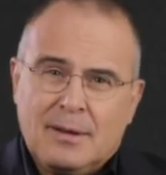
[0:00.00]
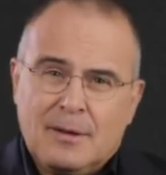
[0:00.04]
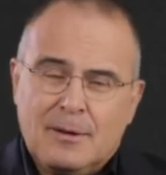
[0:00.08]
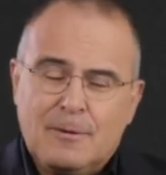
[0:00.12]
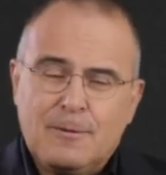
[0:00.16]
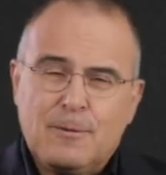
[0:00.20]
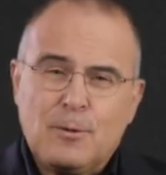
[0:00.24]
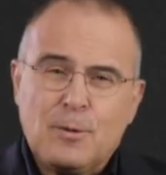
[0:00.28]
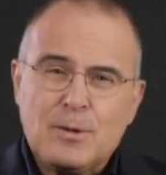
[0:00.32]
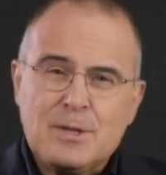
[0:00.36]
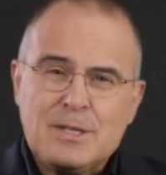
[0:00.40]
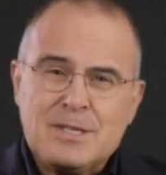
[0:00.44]

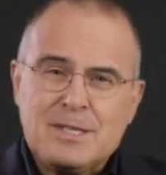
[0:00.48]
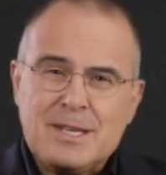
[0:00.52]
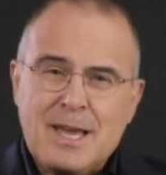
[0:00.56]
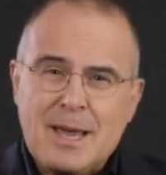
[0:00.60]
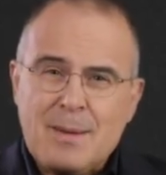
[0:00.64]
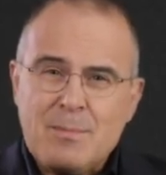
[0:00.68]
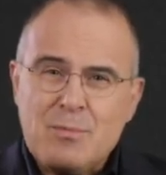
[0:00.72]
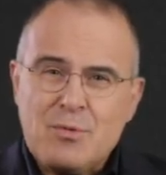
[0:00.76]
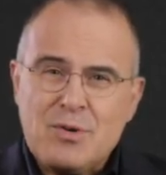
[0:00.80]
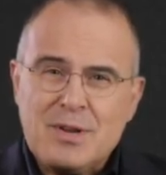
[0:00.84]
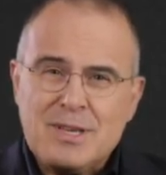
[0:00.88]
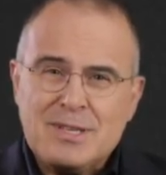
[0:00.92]
and for the
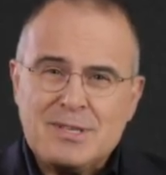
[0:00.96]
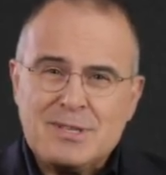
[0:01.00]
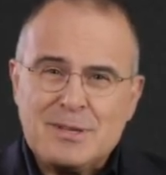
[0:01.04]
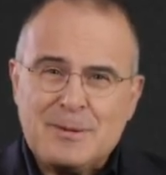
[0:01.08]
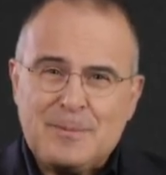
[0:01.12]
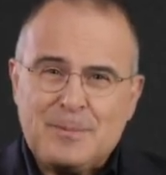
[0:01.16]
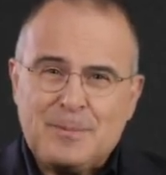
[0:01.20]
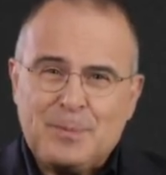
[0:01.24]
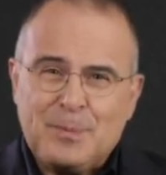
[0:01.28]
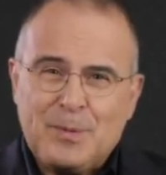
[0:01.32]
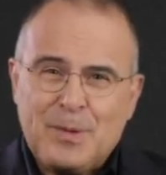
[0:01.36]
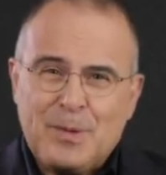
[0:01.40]
same
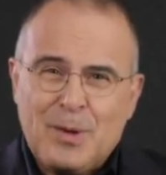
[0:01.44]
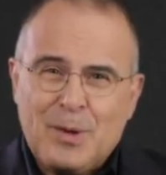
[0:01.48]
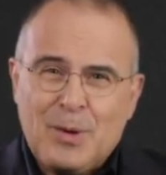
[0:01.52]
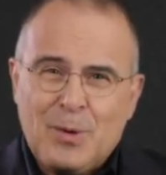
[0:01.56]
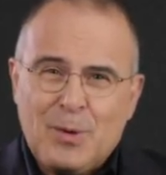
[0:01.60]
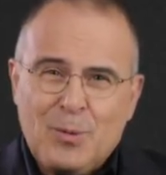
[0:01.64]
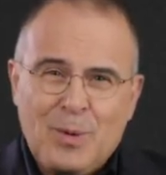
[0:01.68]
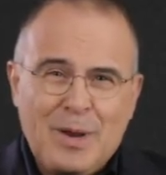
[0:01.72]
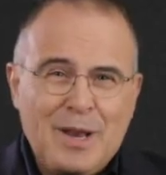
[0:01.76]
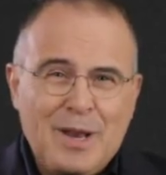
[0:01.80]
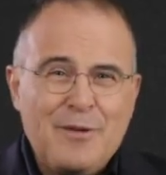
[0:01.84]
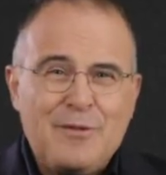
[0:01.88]
reason.
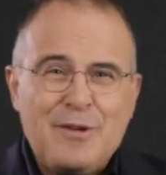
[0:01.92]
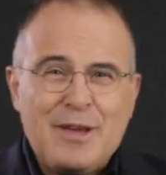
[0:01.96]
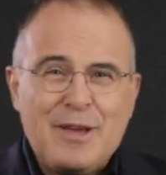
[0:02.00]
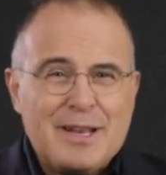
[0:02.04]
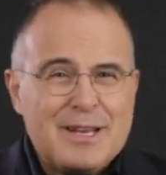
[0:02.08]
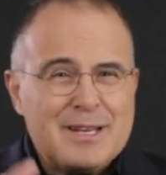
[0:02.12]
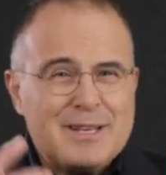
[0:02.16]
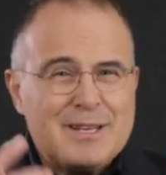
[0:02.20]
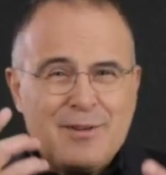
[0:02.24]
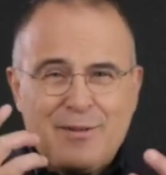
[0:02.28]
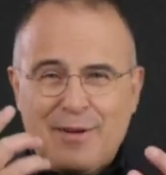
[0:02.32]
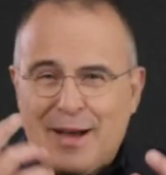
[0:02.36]
We live
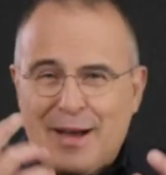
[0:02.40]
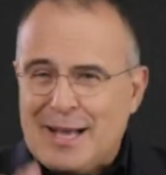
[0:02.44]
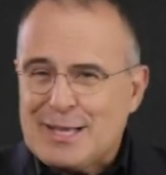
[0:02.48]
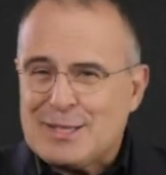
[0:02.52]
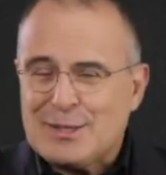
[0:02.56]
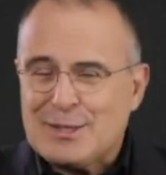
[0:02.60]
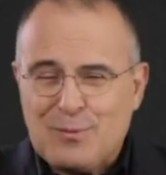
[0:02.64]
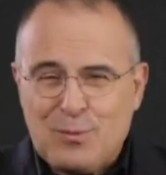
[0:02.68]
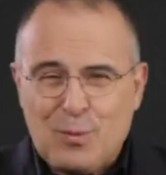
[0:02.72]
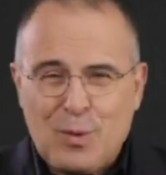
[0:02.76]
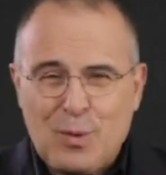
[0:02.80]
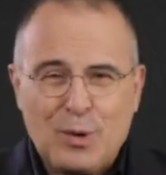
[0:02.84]
in a
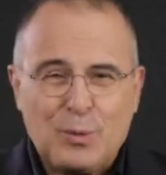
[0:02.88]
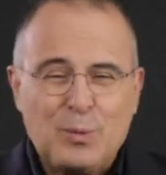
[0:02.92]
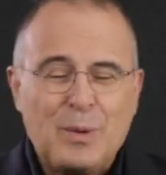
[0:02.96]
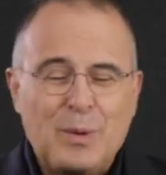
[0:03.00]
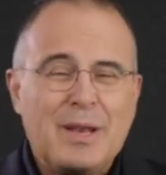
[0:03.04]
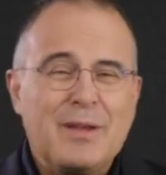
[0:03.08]
divisive world.